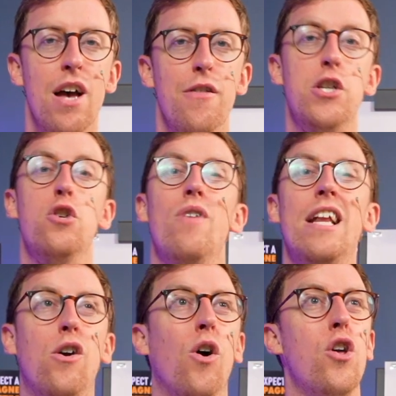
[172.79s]
This is really
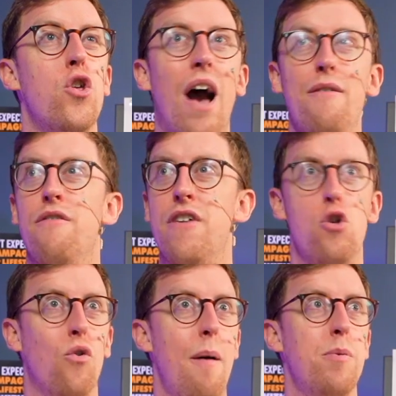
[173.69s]
good because you have a
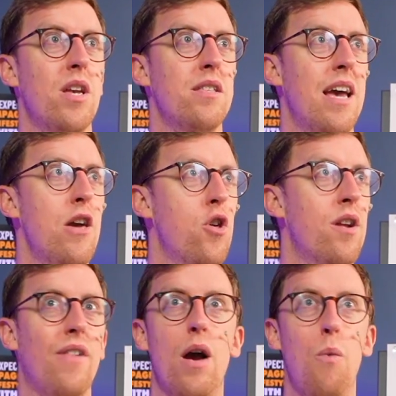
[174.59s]
visual representation
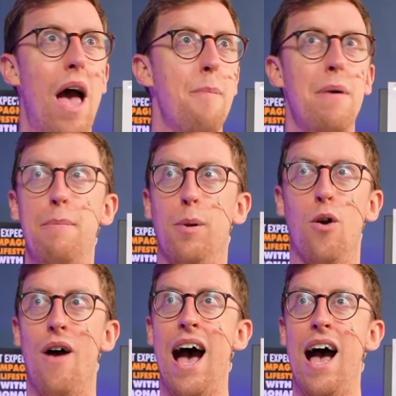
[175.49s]
of like where people are
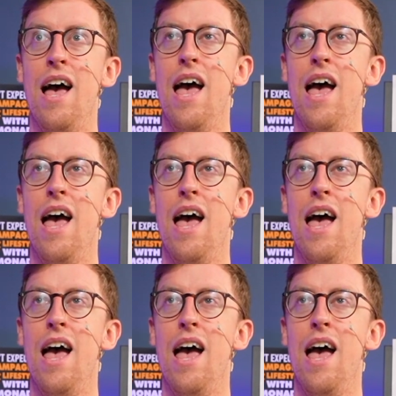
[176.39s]
at,